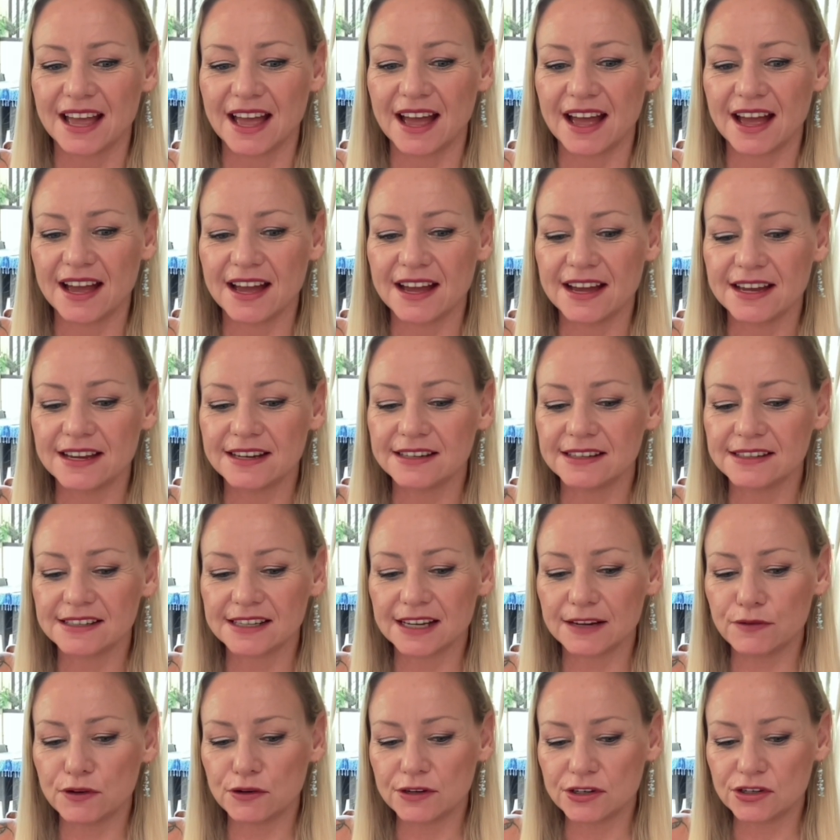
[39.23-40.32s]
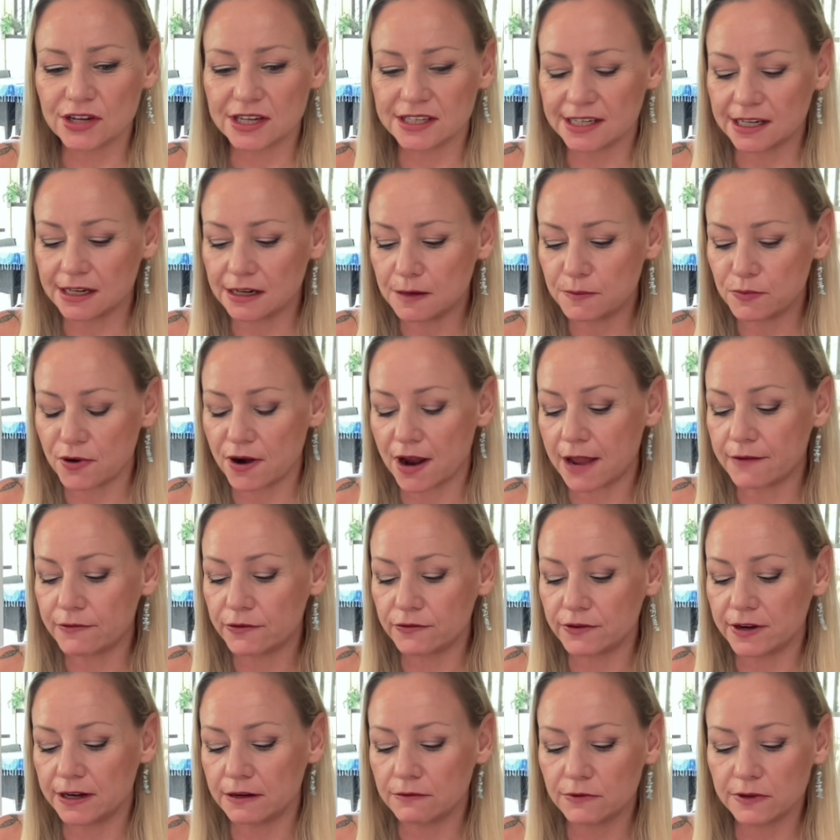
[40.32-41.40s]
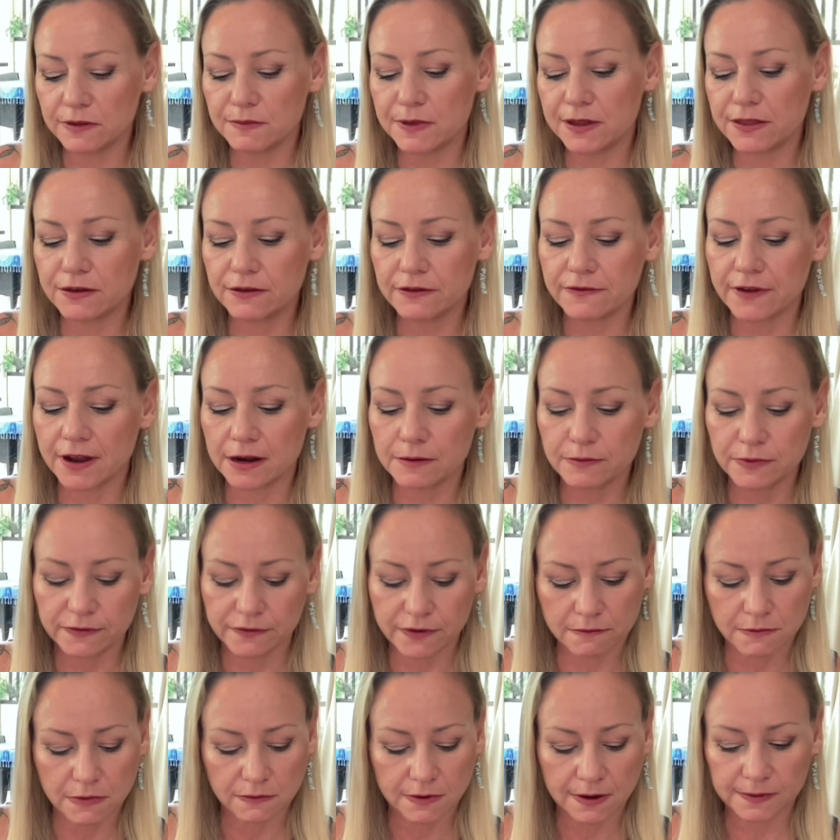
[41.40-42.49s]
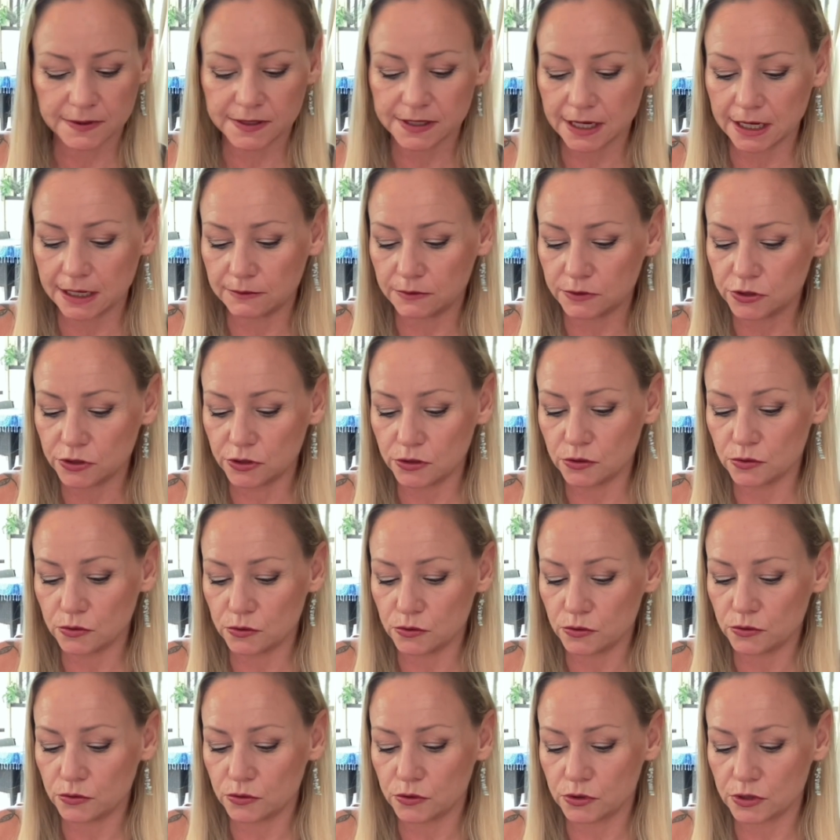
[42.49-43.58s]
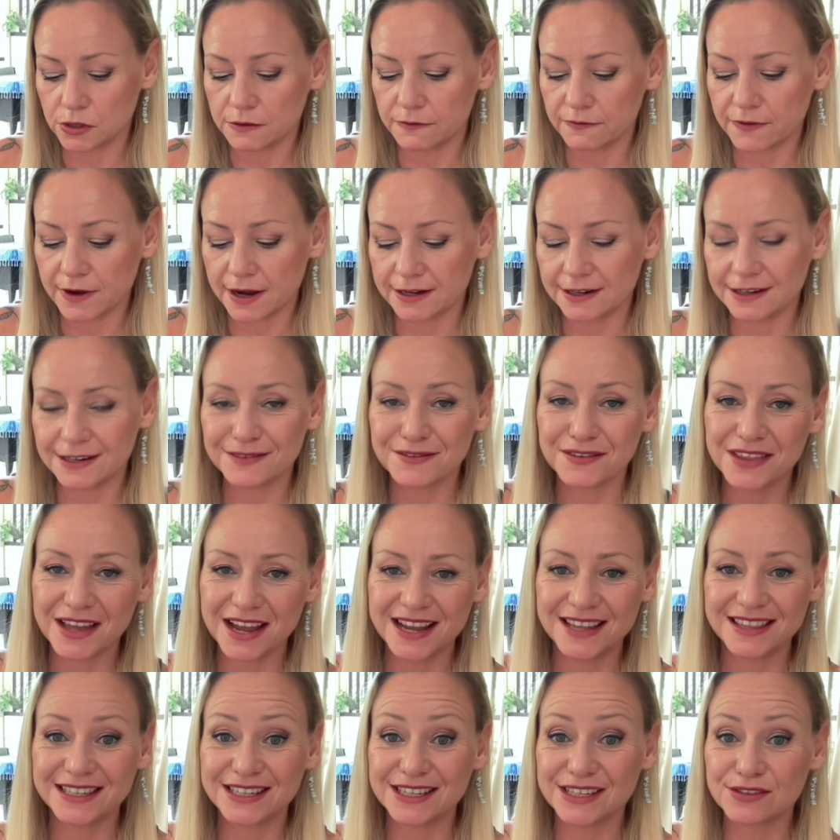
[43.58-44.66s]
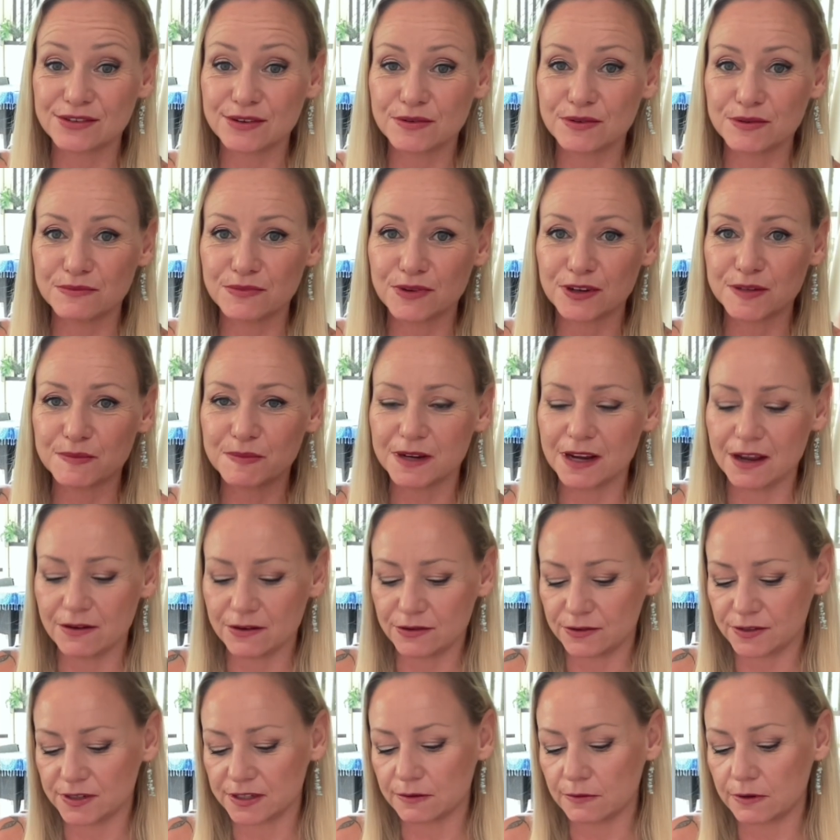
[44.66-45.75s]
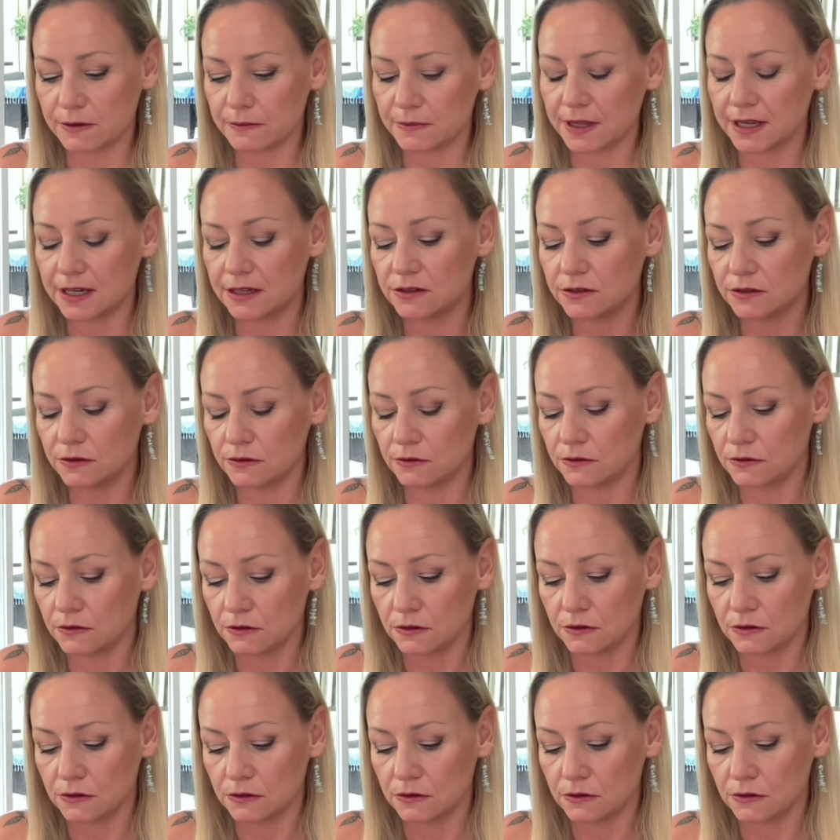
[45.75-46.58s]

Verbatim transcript: And if you're interested in a private reading with me, they're available from my website too. You can find a link for that in the description box below, and also one up there too.